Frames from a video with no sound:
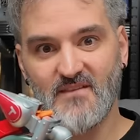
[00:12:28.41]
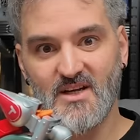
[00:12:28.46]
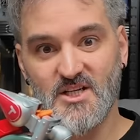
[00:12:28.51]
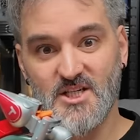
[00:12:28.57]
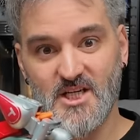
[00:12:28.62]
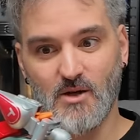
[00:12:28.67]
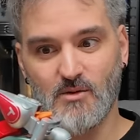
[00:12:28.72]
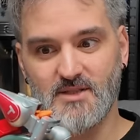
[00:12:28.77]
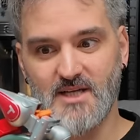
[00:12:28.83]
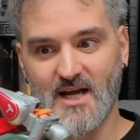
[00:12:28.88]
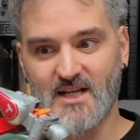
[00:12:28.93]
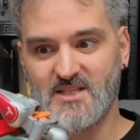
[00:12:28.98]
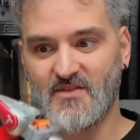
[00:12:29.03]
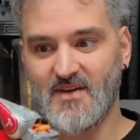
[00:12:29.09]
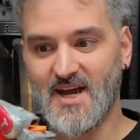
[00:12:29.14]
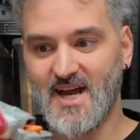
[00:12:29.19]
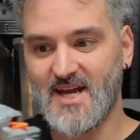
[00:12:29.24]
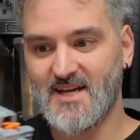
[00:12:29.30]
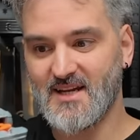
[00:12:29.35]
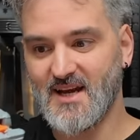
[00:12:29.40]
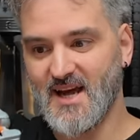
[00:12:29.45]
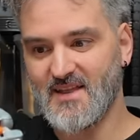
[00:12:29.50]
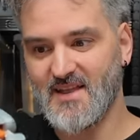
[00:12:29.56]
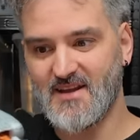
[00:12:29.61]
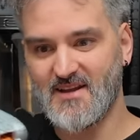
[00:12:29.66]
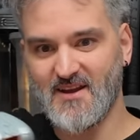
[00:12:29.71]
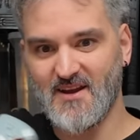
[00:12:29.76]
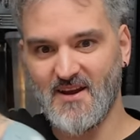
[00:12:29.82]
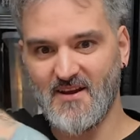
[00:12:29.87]
Shield's activated, and
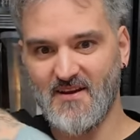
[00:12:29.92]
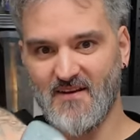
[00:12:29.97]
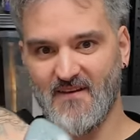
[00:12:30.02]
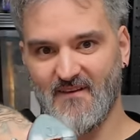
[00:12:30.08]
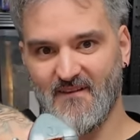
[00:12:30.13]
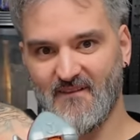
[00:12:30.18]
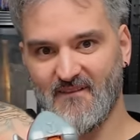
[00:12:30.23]
then you...